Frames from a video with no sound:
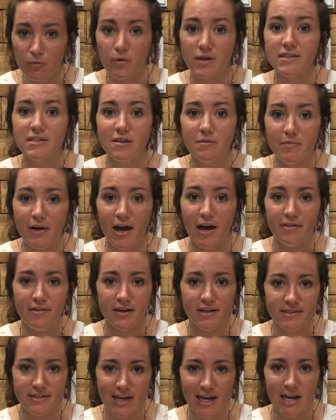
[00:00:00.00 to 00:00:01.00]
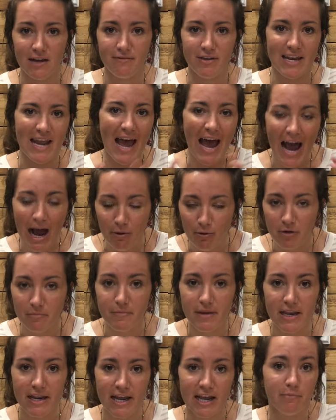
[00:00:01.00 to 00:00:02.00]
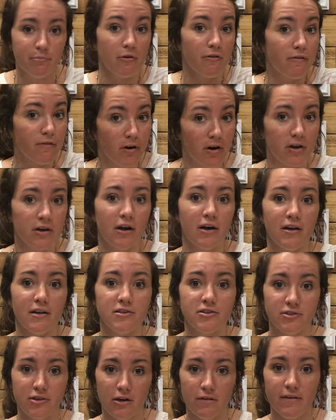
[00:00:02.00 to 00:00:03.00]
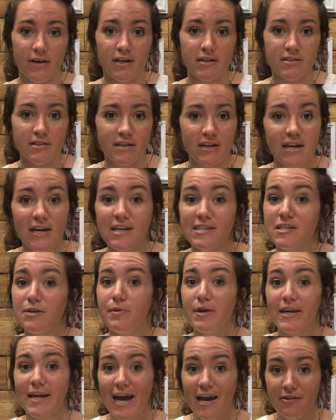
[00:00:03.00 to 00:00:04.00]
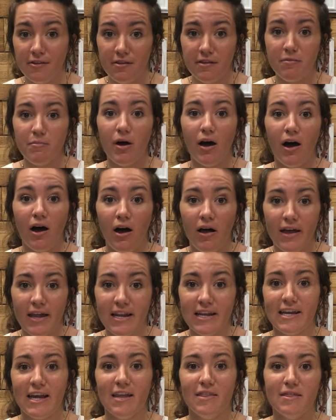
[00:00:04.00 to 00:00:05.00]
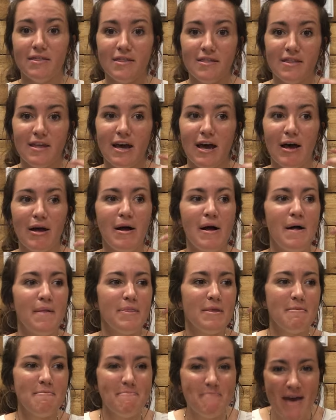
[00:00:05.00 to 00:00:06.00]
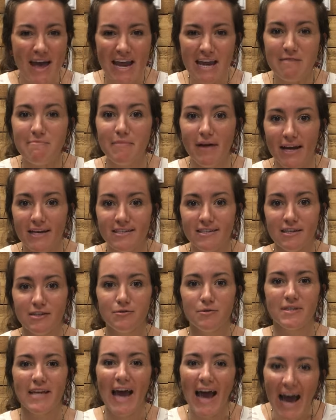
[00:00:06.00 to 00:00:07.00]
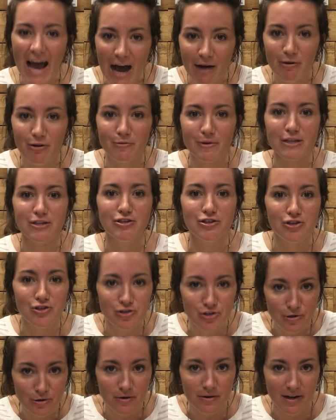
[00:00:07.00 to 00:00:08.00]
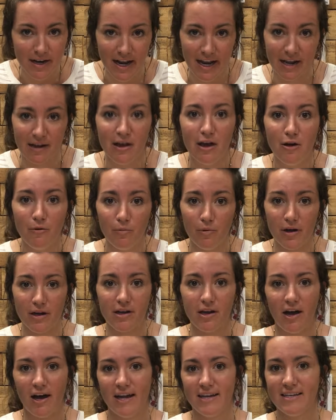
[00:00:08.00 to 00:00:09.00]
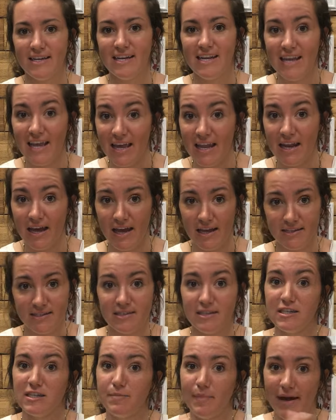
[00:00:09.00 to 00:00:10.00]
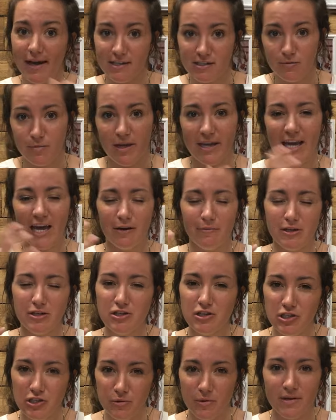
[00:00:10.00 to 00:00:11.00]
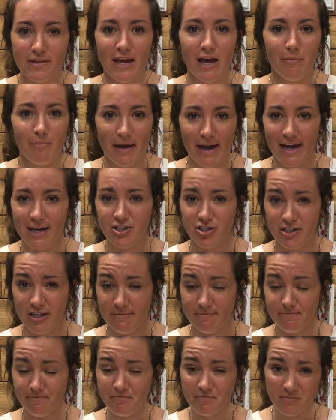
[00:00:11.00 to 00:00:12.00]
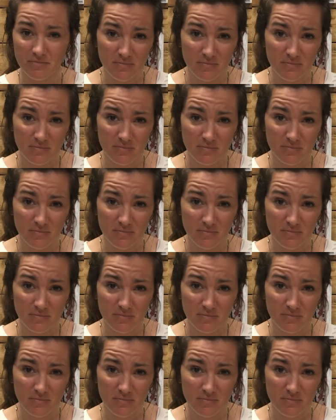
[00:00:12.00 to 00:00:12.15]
once a month, and it's kind of an hour meeting before our college service. So we gather them all, and again, the main message was, how are we stewarding what God did in us this past week? How do we steward that passion?